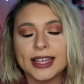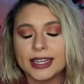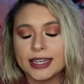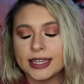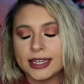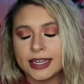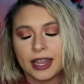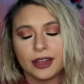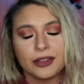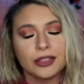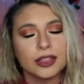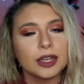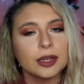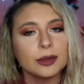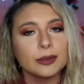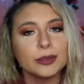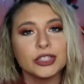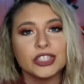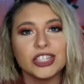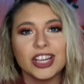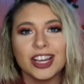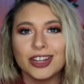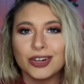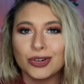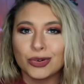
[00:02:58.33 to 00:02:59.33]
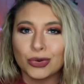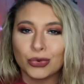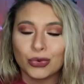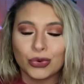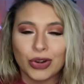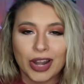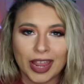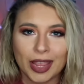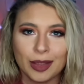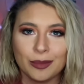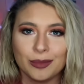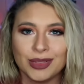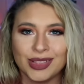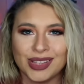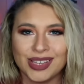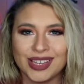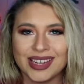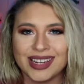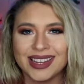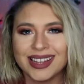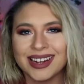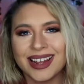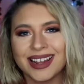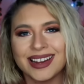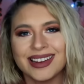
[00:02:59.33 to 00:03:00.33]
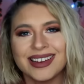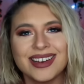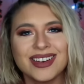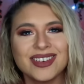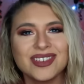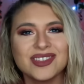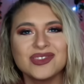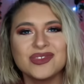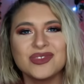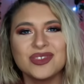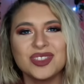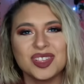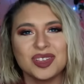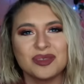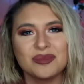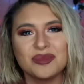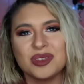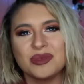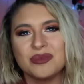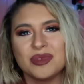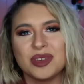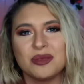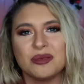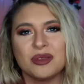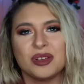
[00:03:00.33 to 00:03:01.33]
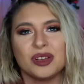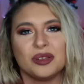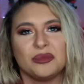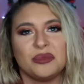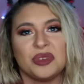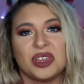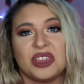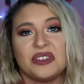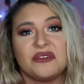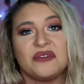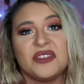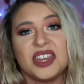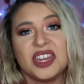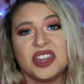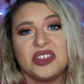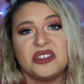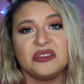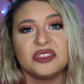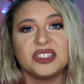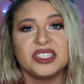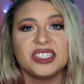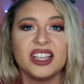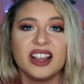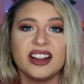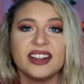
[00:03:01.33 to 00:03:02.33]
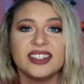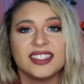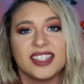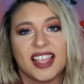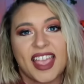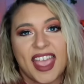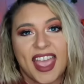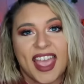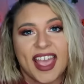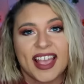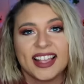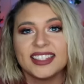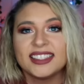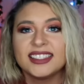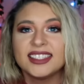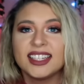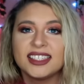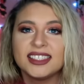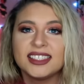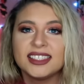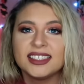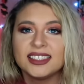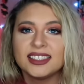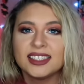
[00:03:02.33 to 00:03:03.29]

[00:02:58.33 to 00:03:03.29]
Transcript: now that I'm done rambling, and I know so many people are gonna be like, video starts at such and